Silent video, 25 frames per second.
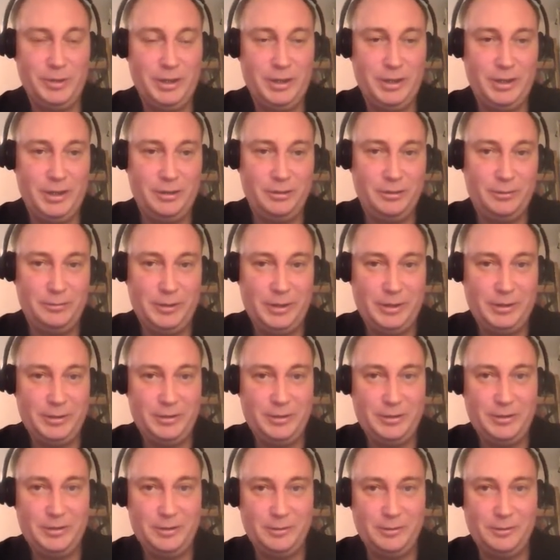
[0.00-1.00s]
me on
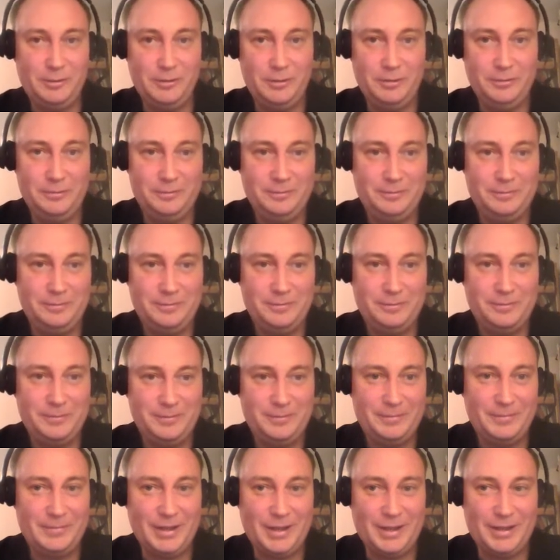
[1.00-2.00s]
Twitter or
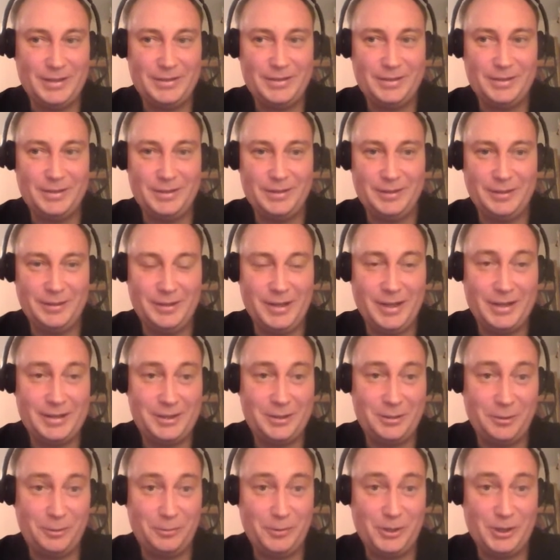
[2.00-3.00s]

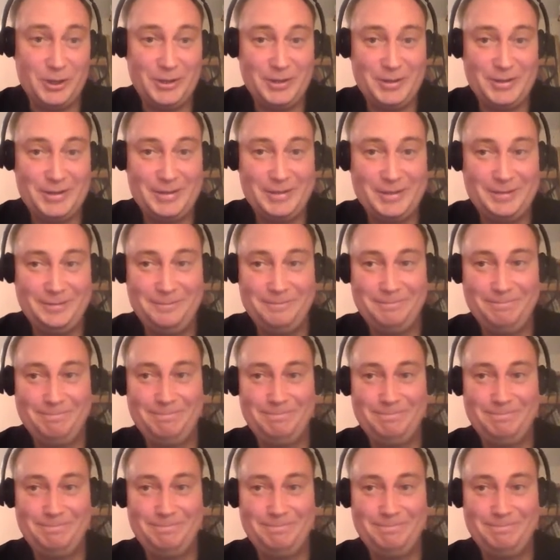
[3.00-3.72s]
ask your questions.